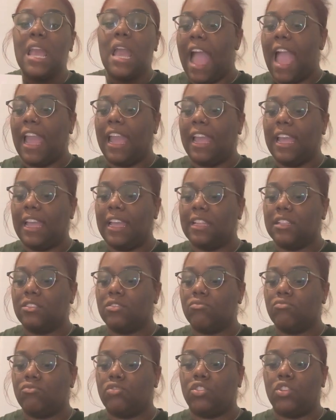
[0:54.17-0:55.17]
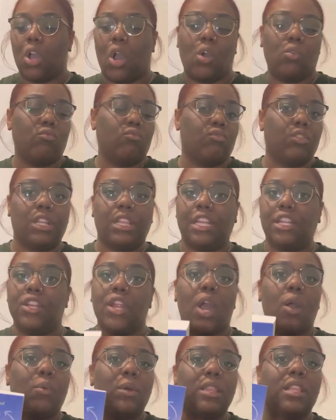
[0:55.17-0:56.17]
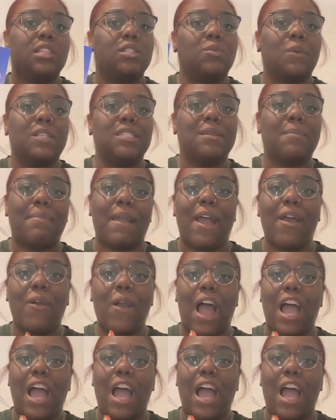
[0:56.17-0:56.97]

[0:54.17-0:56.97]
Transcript: I don't really know what this one's about.